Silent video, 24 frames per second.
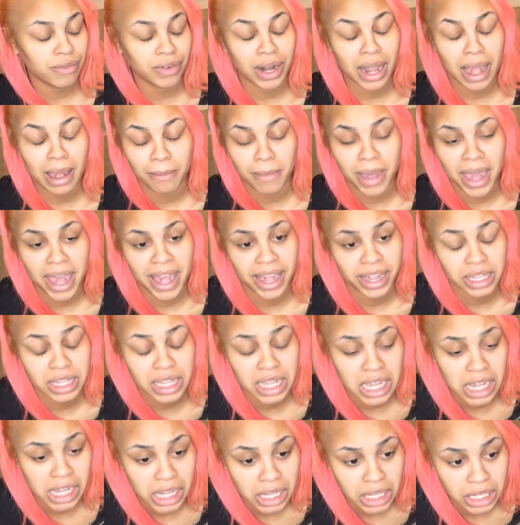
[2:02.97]
that math
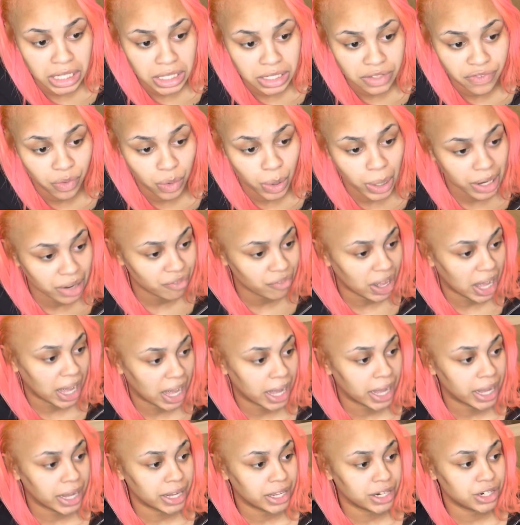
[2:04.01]
is,
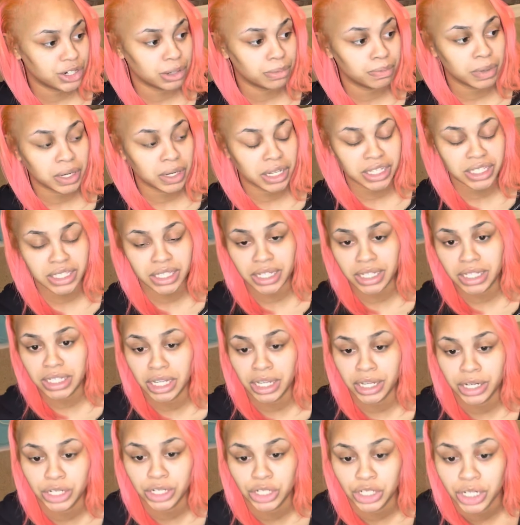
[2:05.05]
$4,500 plus
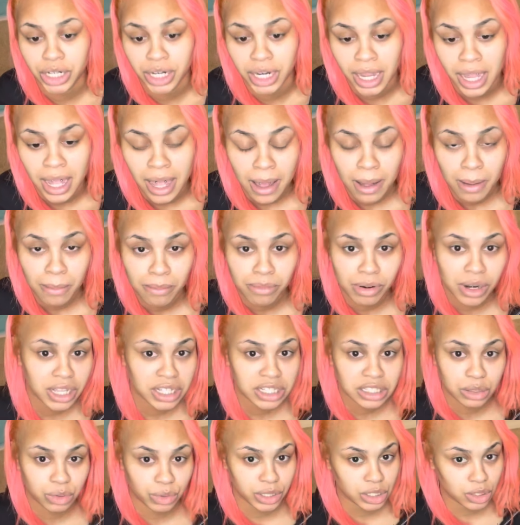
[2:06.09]
$600 plus
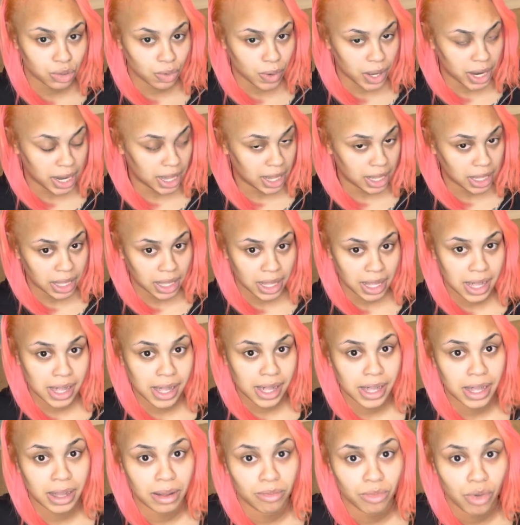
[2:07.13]
$320.
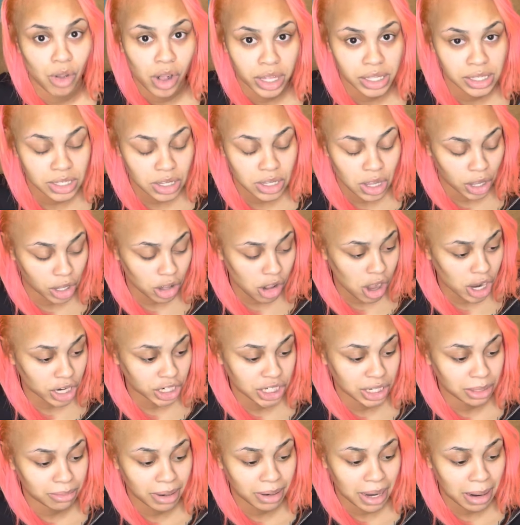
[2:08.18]
Y'all can talk y'all
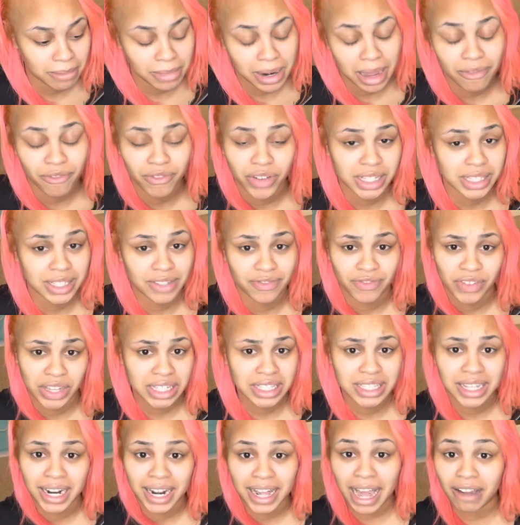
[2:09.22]
shit, but I'm not
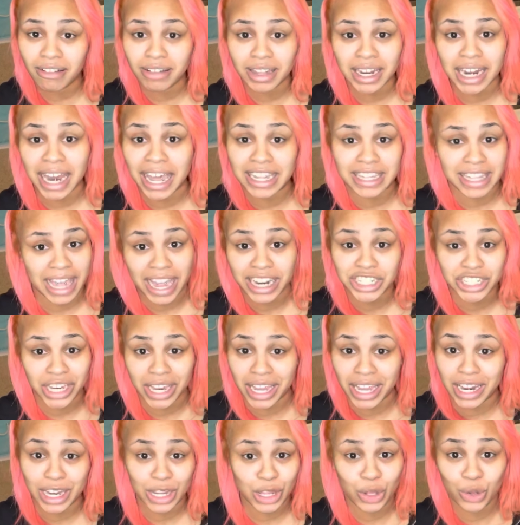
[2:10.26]
fixing to calculate that
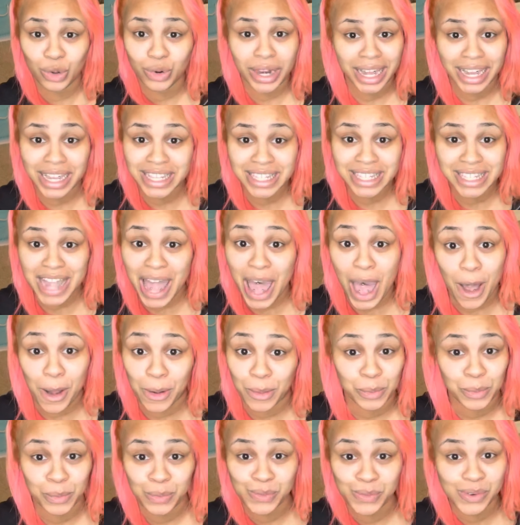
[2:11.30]
shit. You niggas
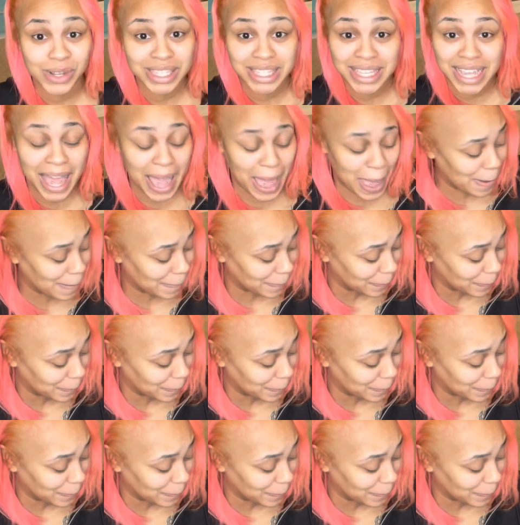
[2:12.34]
know what's up.